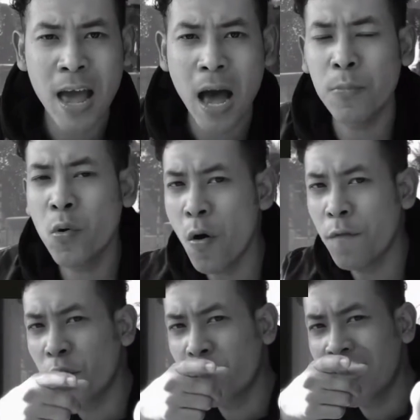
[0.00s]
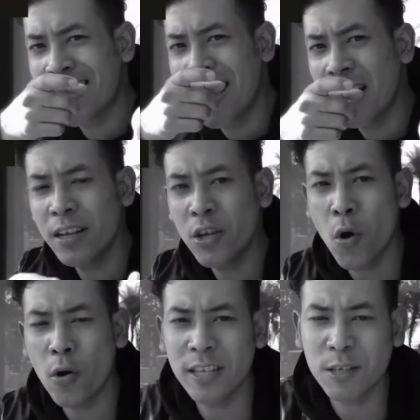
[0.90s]
I'm going for the kill,
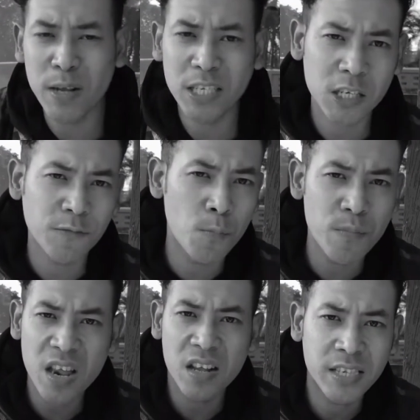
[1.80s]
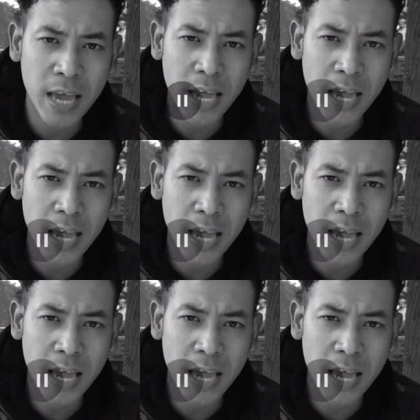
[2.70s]
y'all. This place is for me to take.